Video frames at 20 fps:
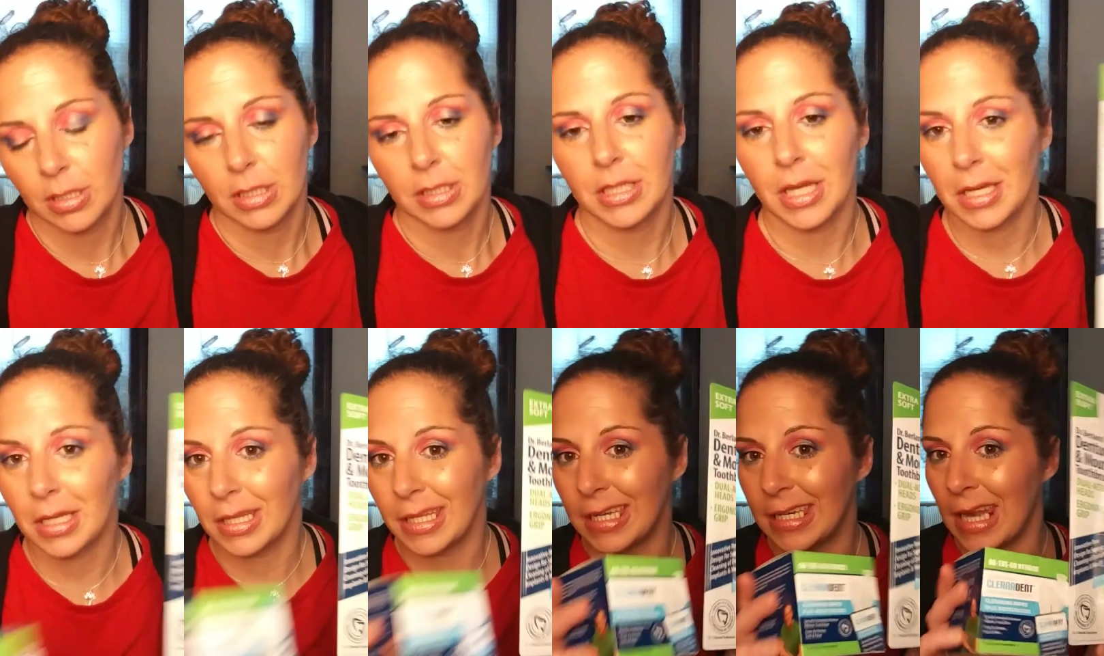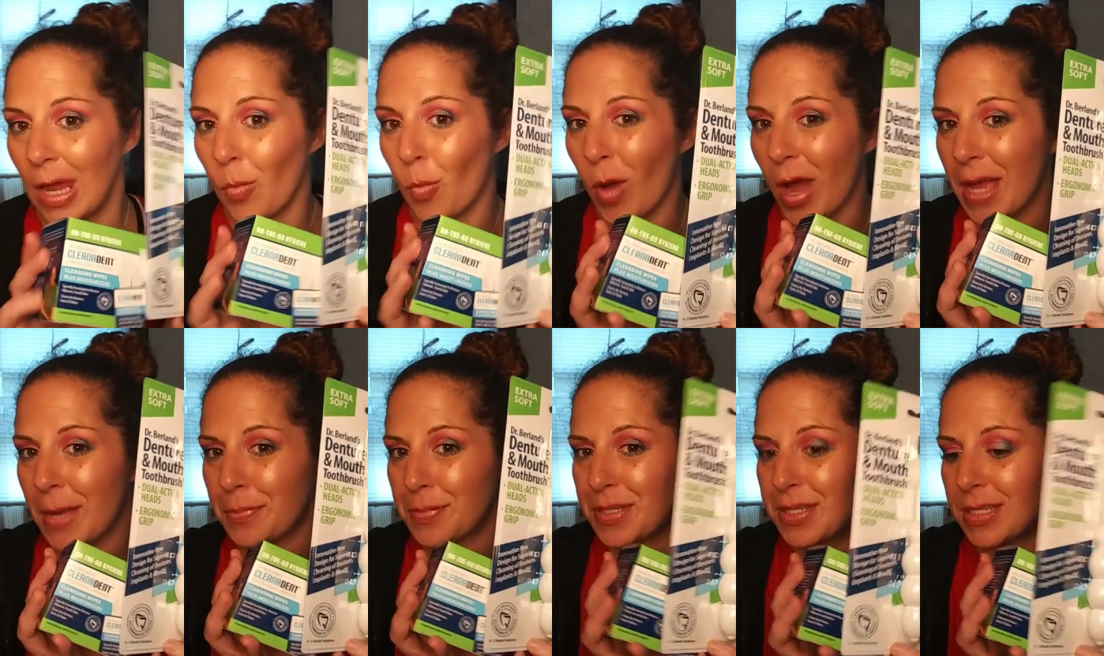the Clean It Up
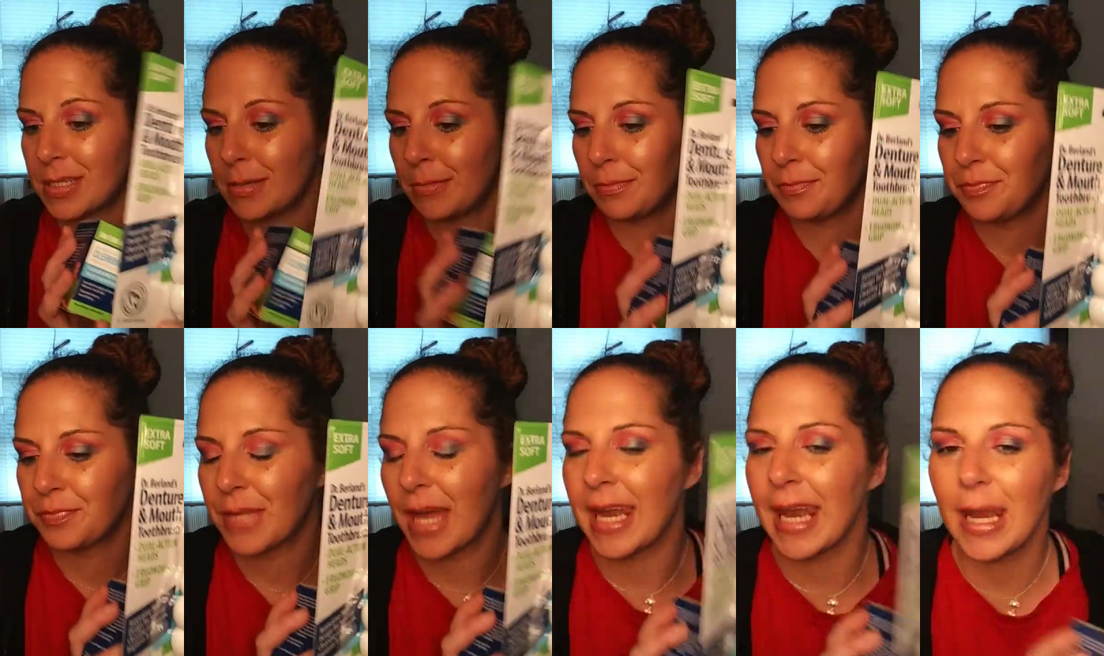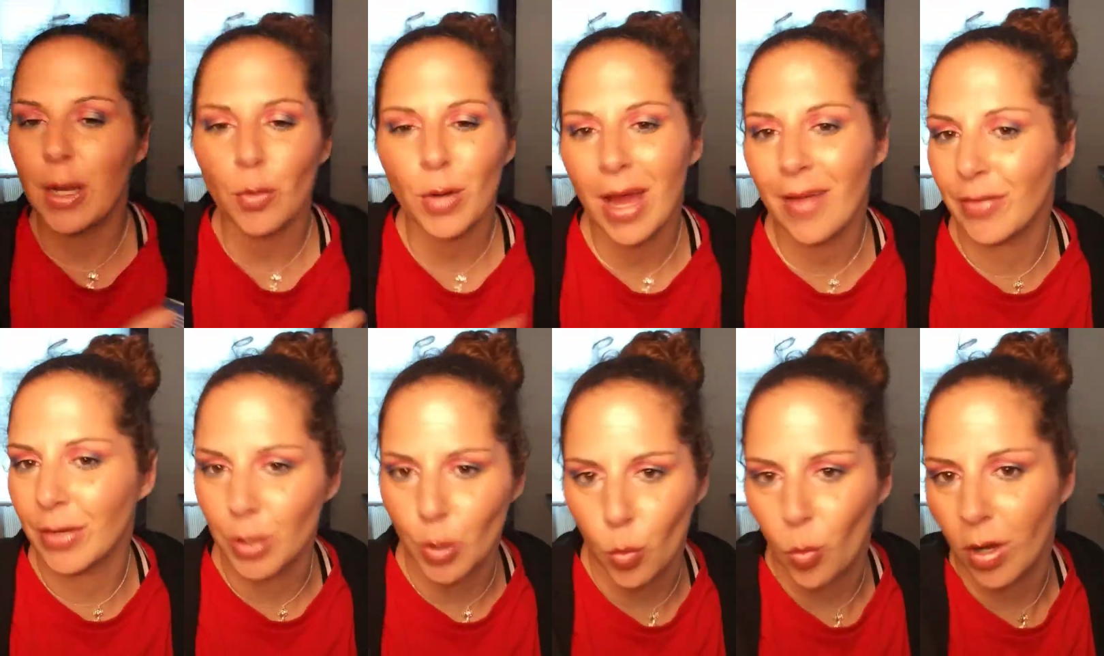wipes, and I don't have
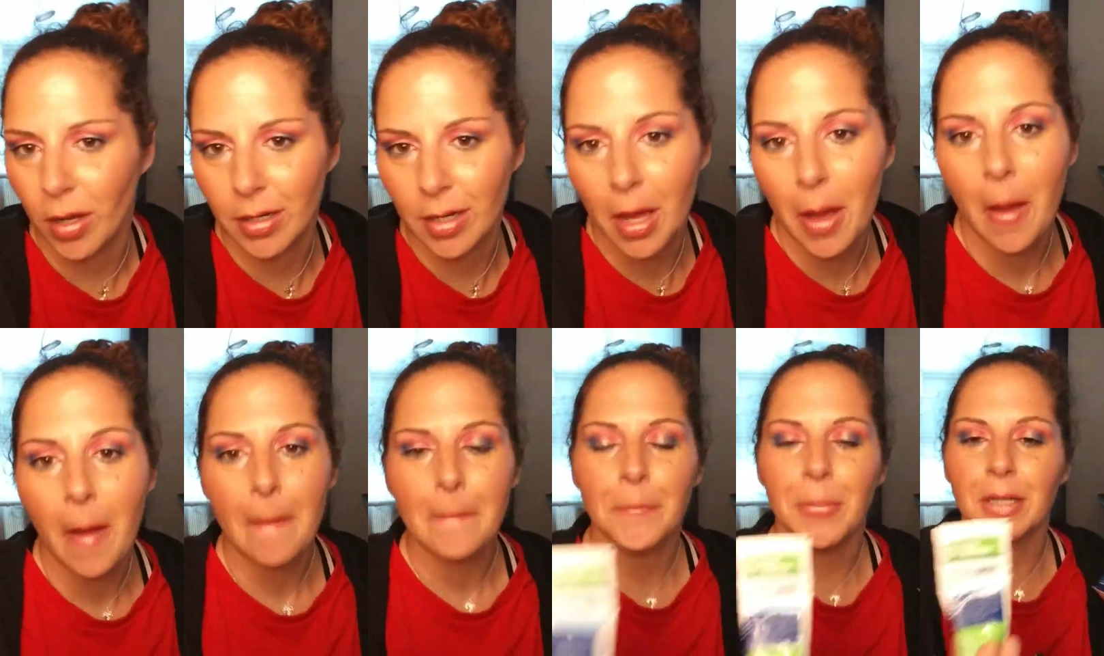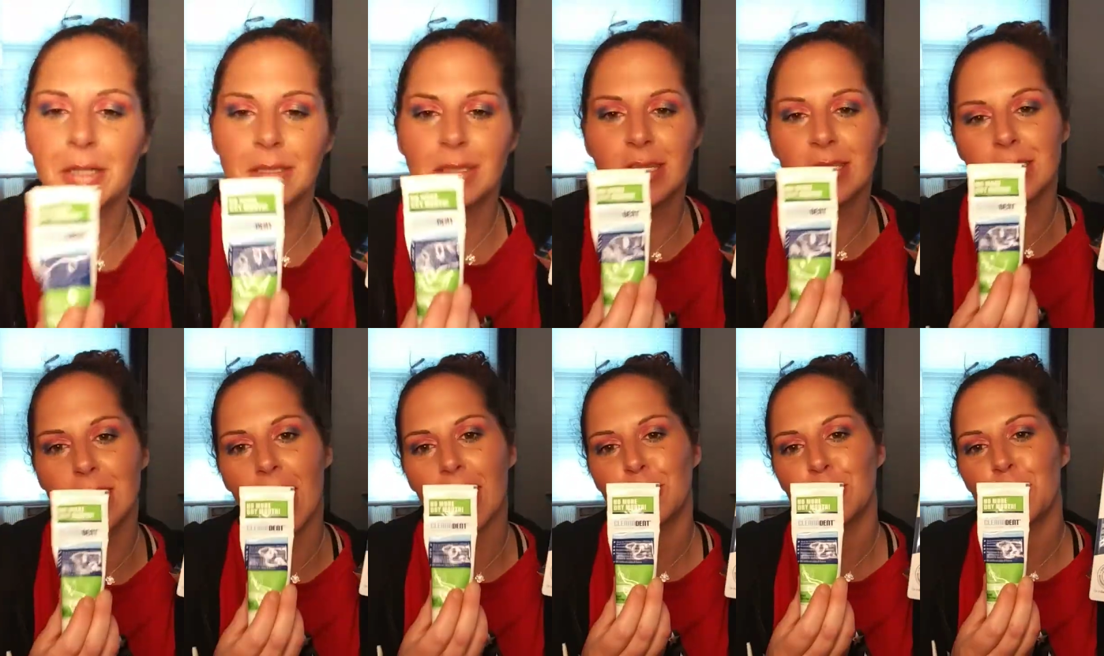a new one, but the
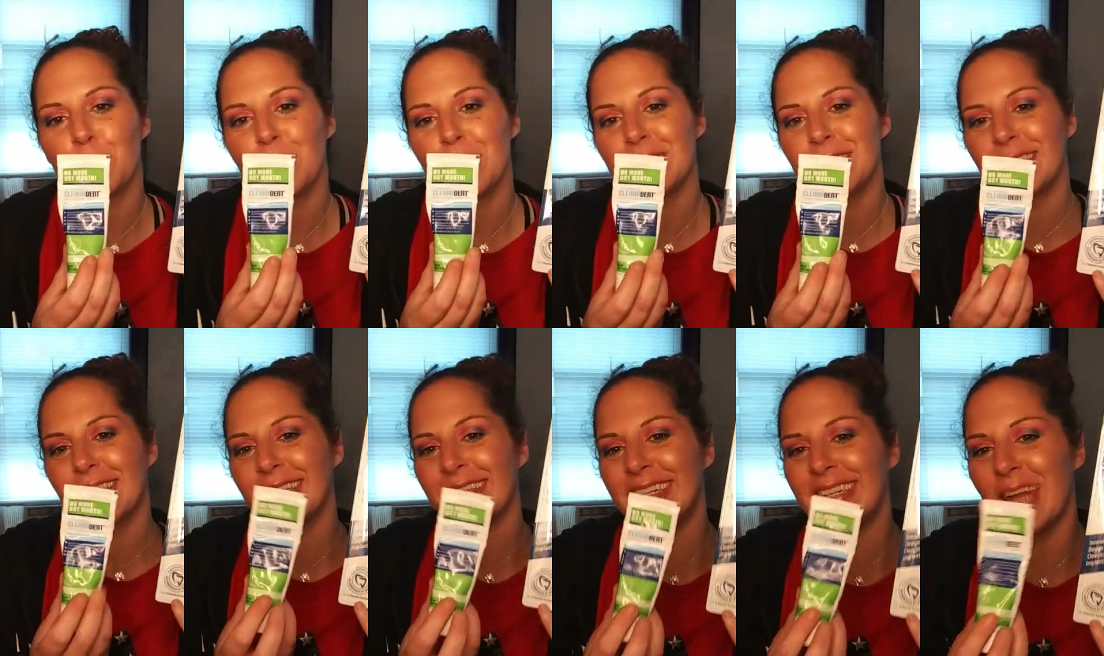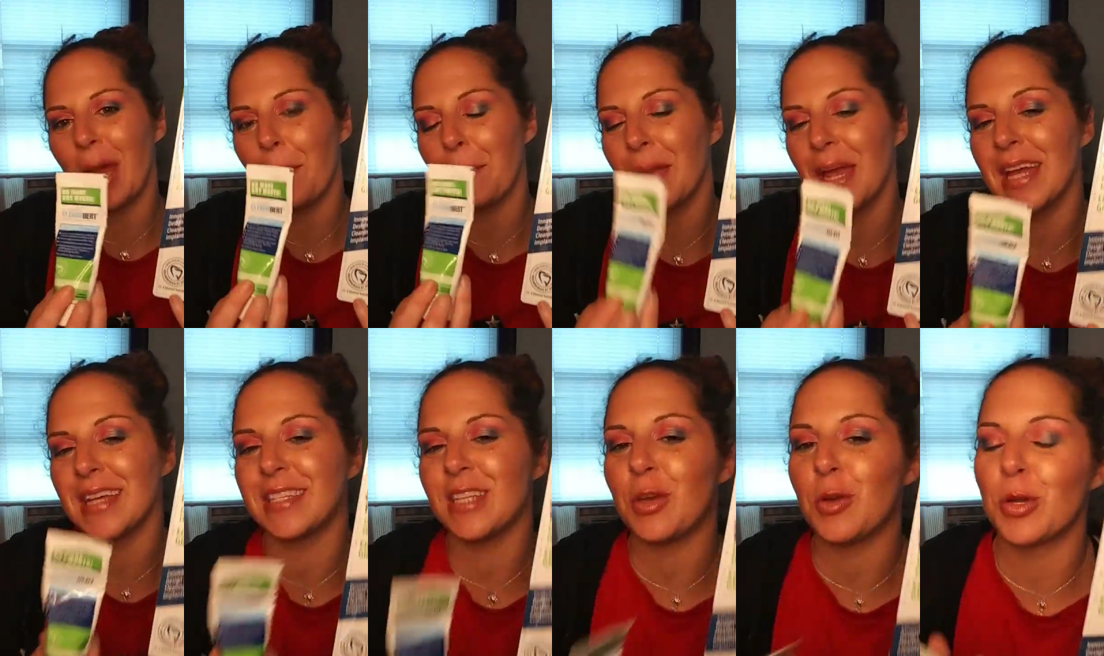Dr. B's Clean It Up
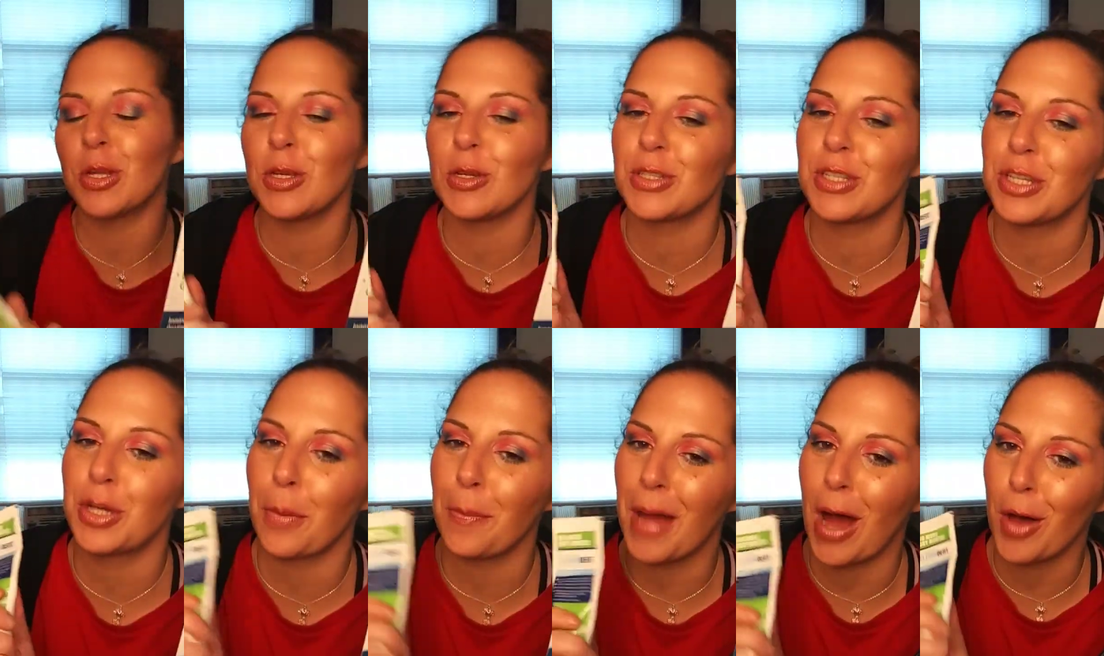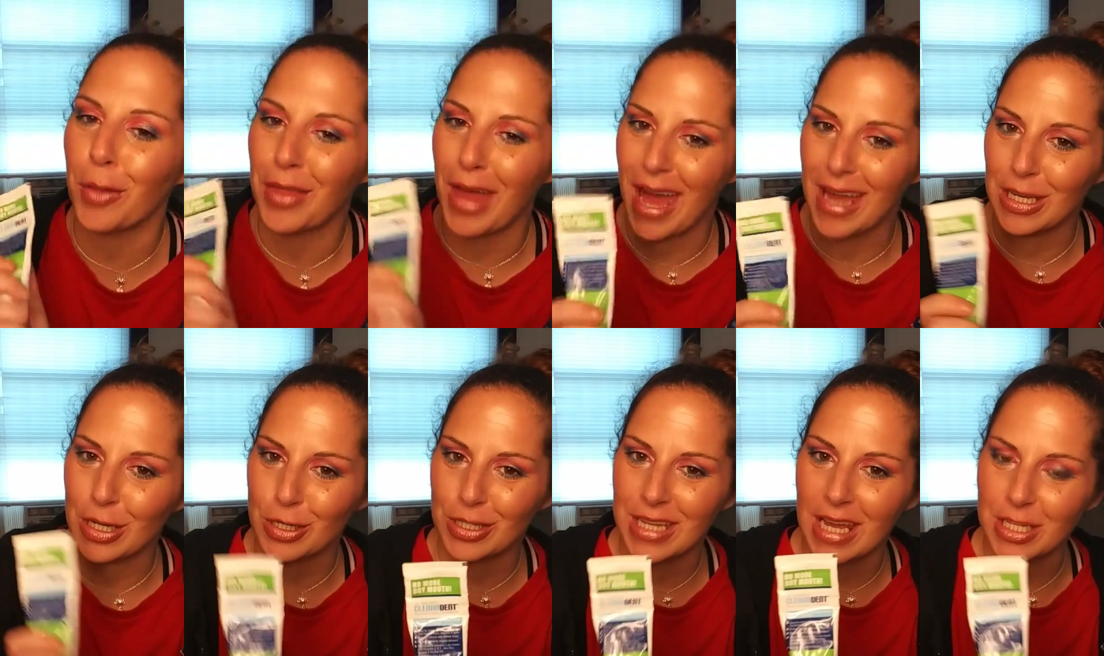paste that you can use in your mouth
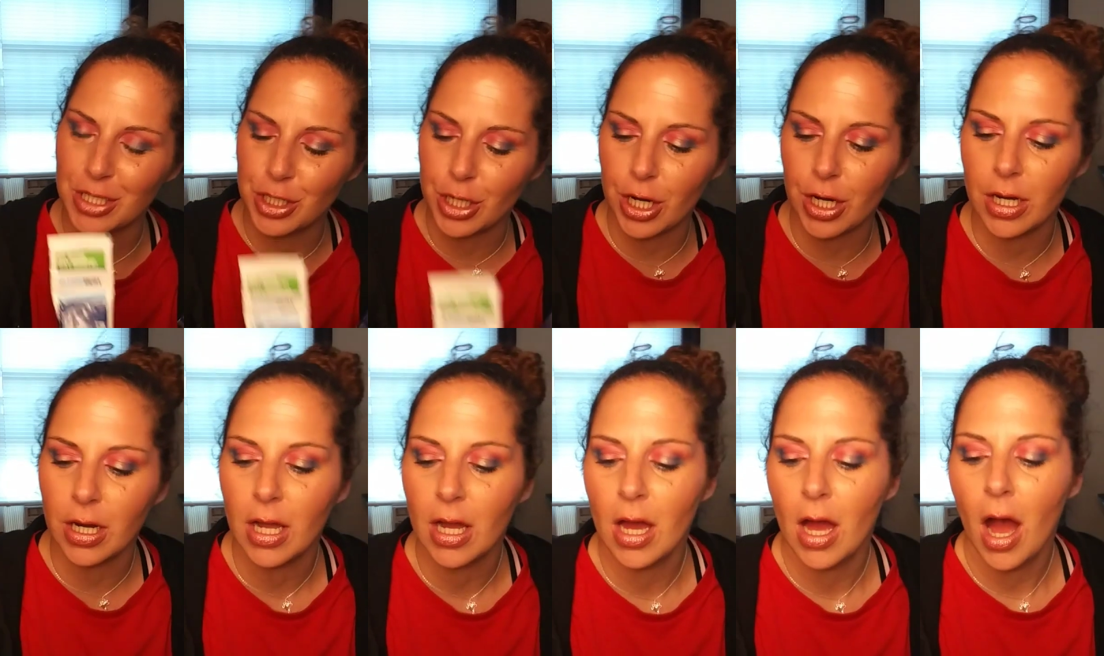and your denture.